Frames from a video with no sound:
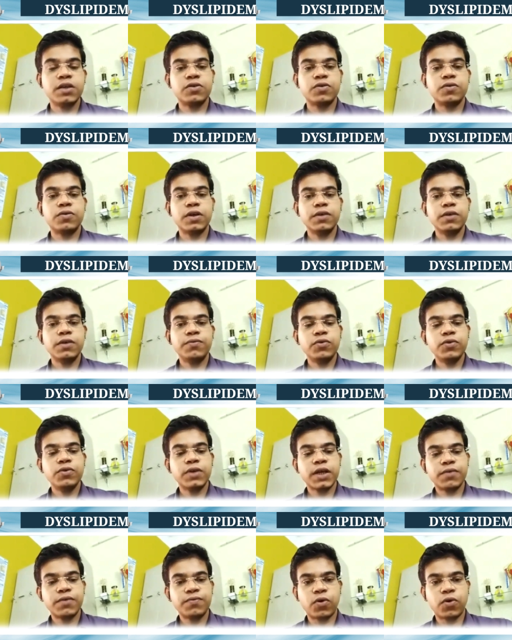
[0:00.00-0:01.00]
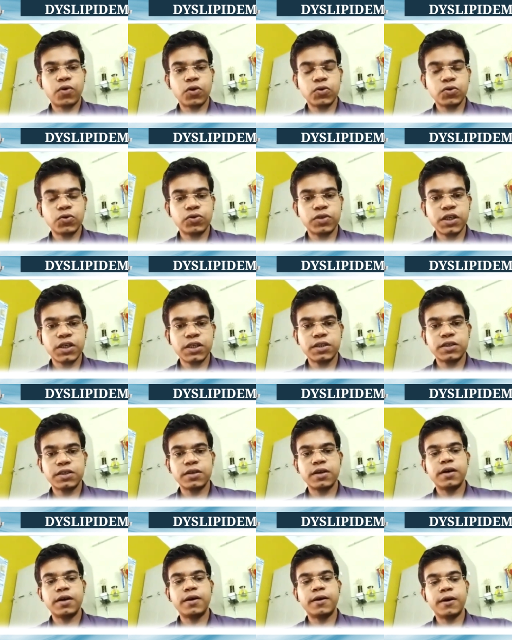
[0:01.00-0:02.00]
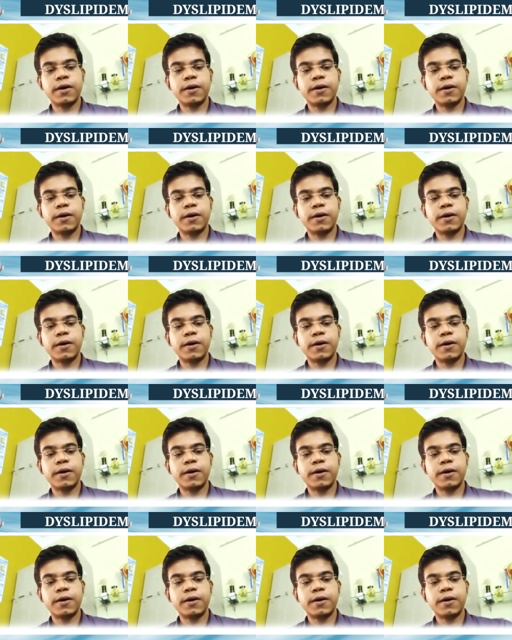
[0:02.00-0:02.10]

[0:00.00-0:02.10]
So, if we can follow these